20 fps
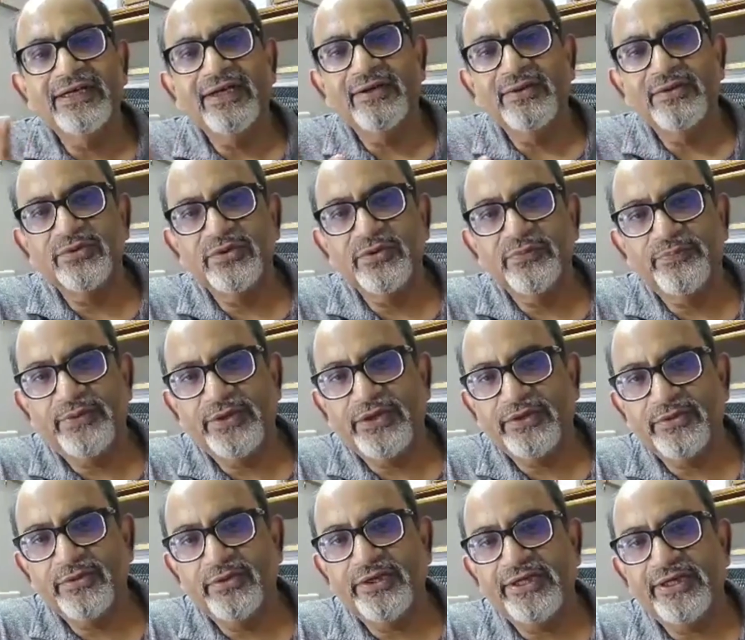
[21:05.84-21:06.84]
down to the
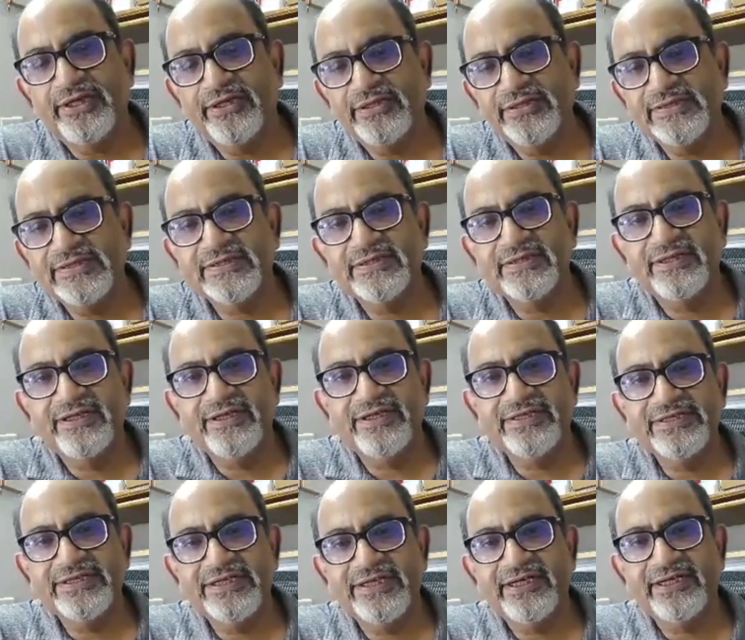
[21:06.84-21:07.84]
pictorials a
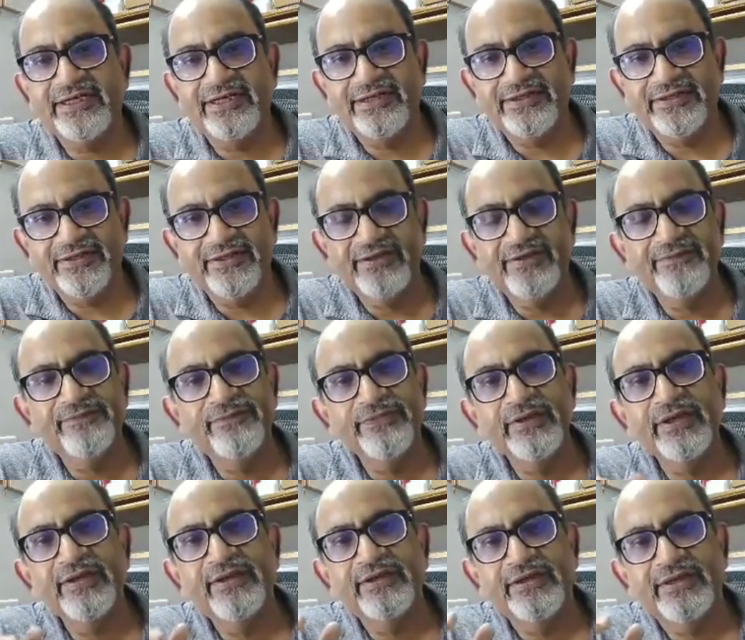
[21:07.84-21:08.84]
shade later.
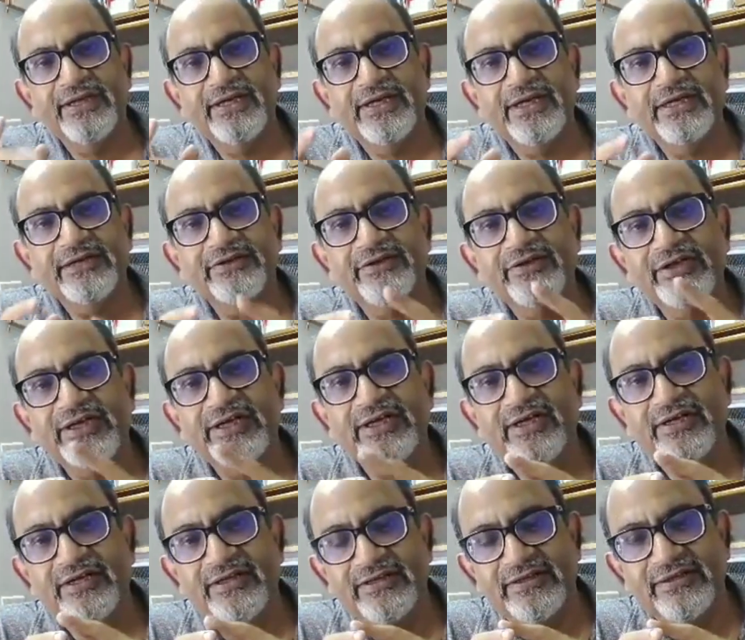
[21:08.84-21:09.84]
There are
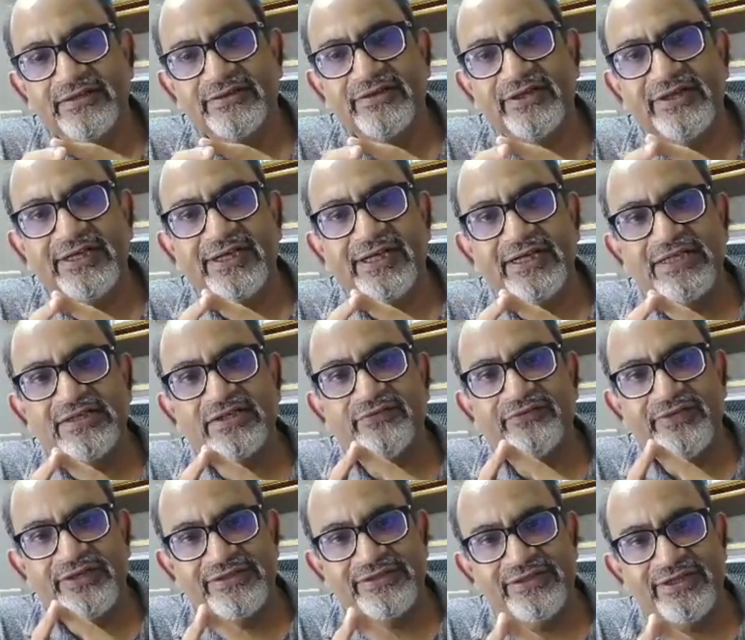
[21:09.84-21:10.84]
three kinds
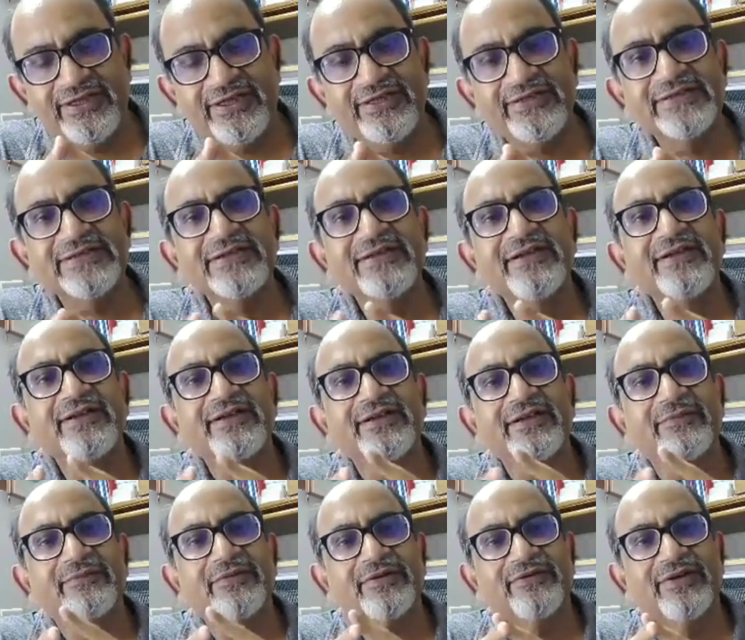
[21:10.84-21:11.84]
of injuries.
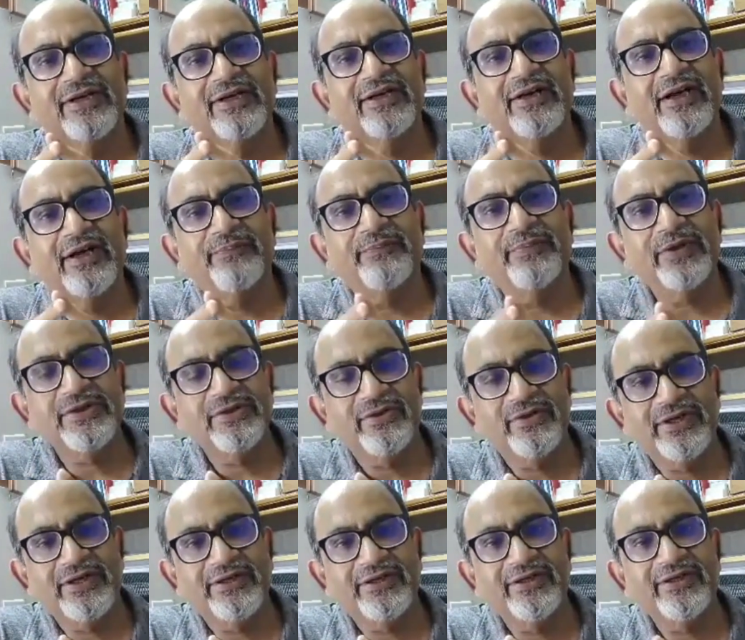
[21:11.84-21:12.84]
Number 1, upper
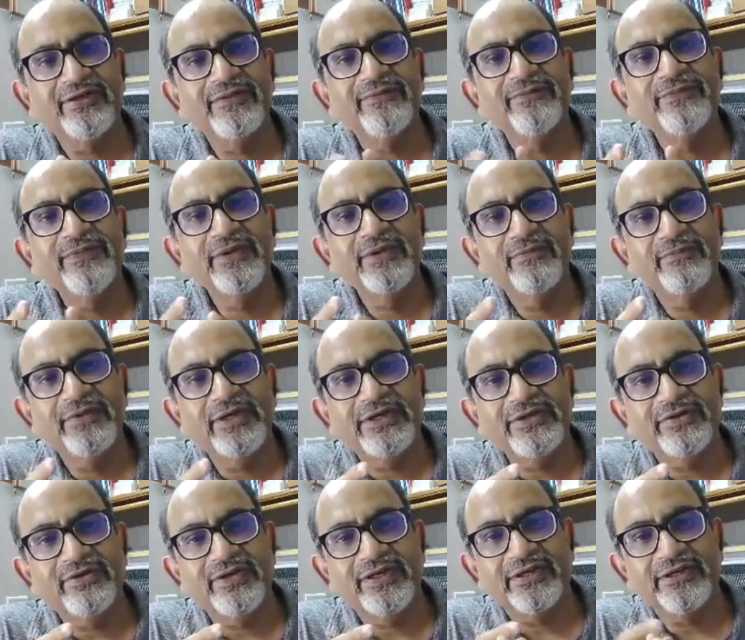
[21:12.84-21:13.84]
ureter, mid
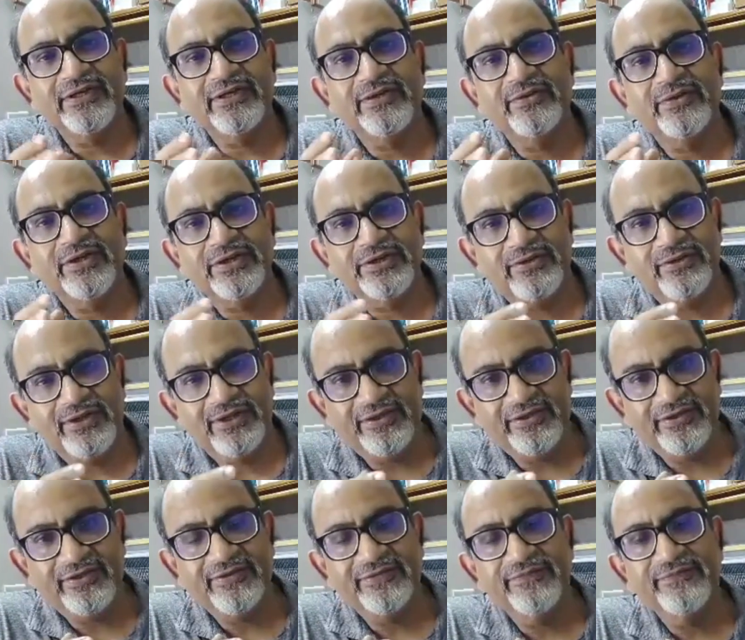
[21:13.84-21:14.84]
ureter, lower
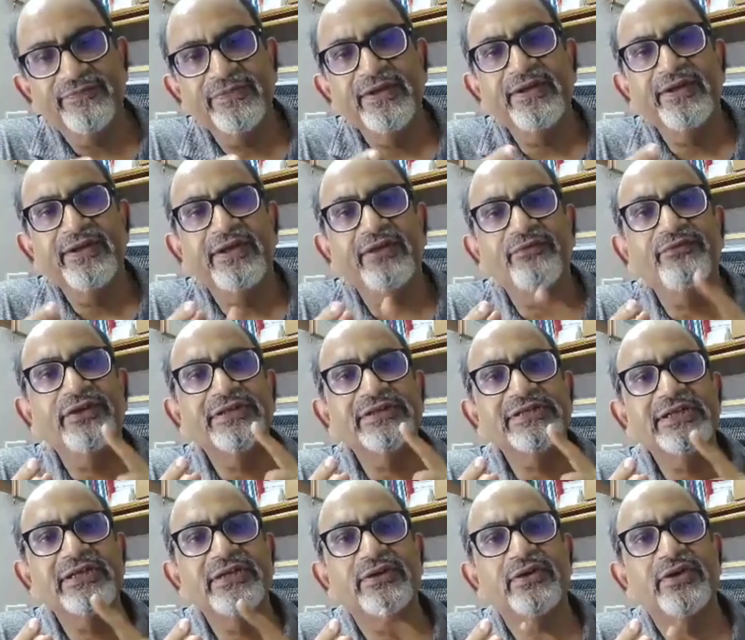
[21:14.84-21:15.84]
ureter. If it is
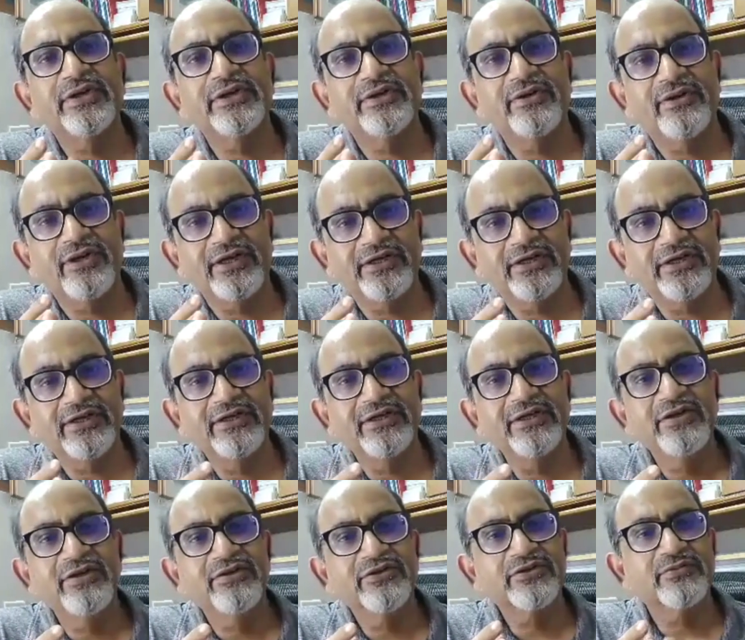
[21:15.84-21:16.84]
a lower ureter,
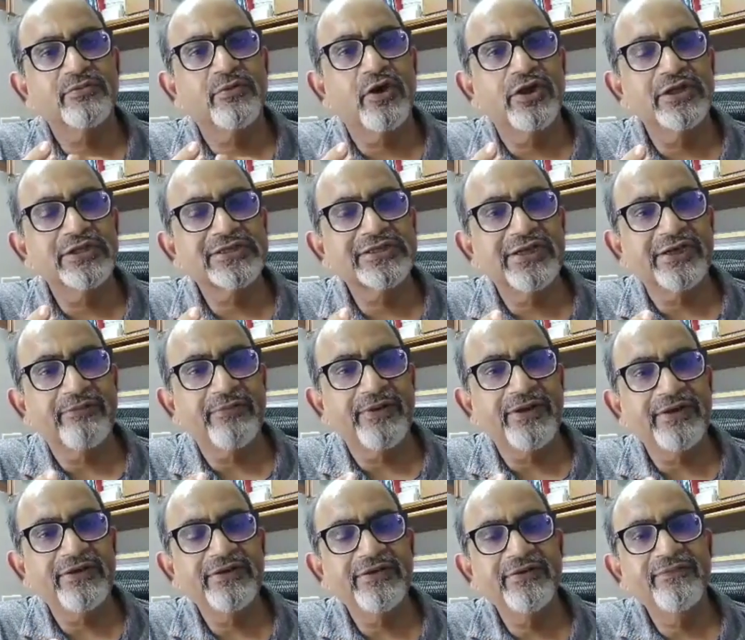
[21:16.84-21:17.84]
small
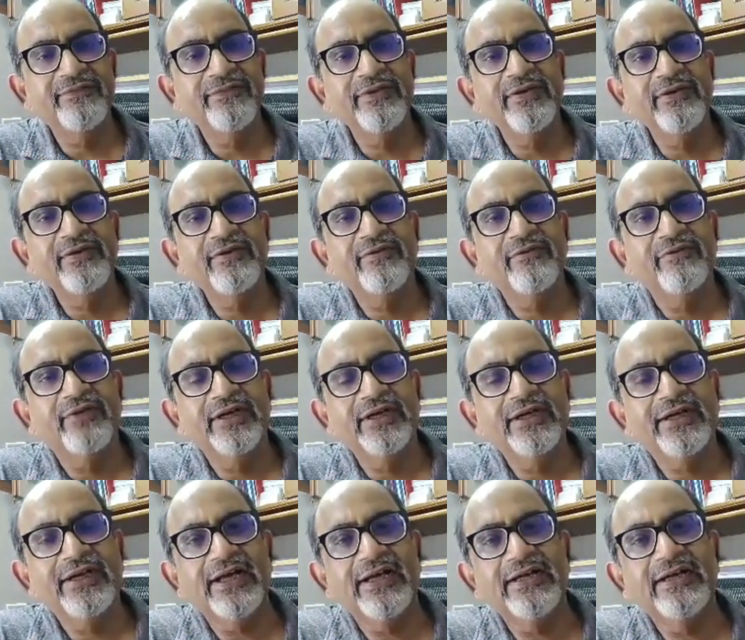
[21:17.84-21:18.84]
segment,
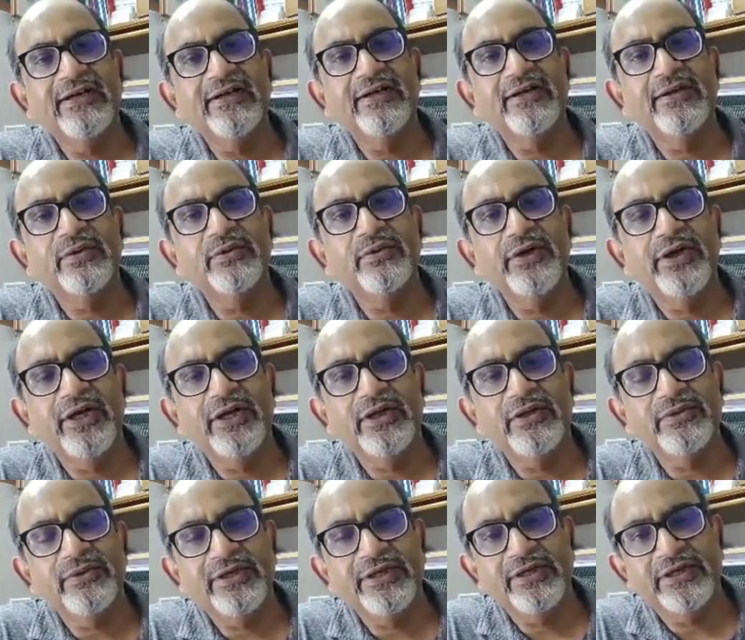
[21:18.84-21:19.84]
one can do
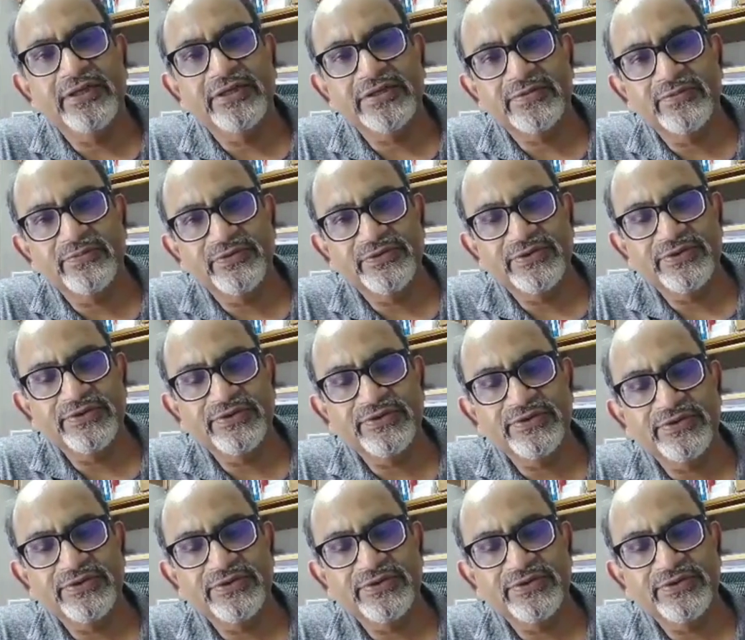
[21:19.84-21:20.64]
end-to-end anastomoses,